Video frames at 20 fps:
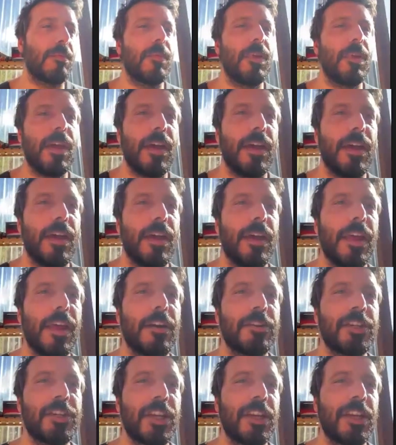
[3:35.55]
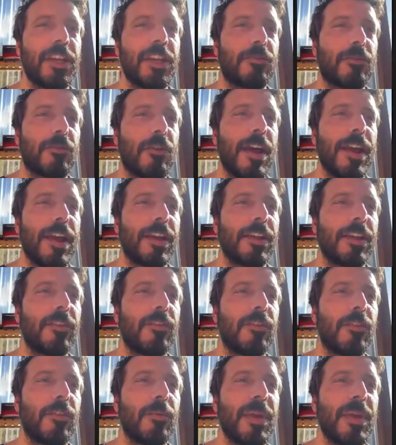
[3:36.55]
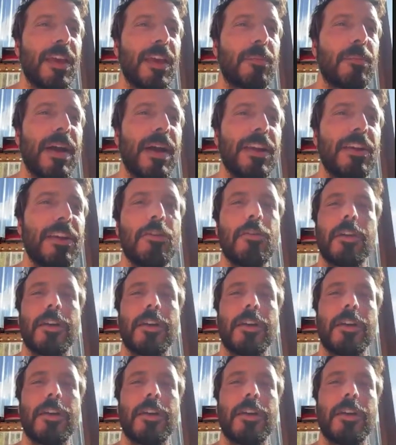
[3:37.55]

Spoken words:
and energy trying to make minute